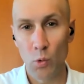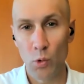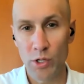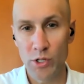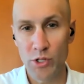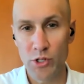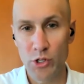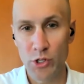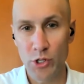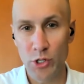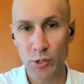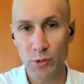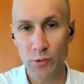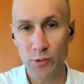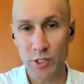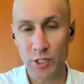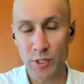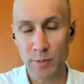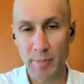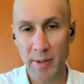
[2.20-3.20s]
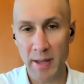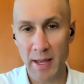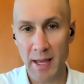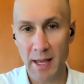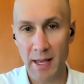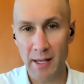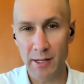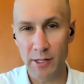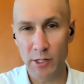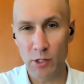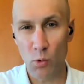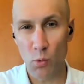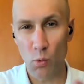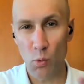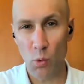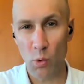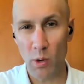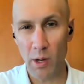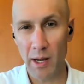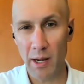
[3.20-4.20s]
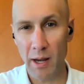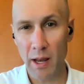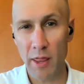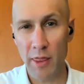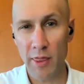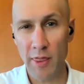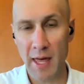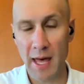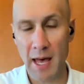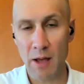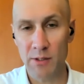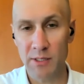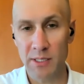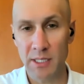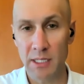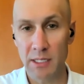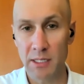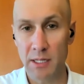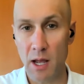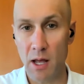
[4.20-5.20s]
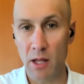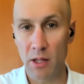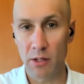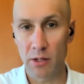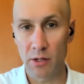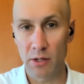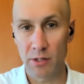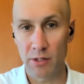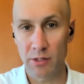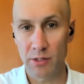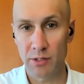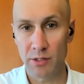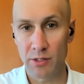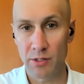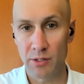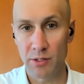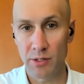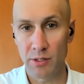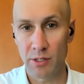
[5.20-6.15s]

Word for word: Would you spend $1,000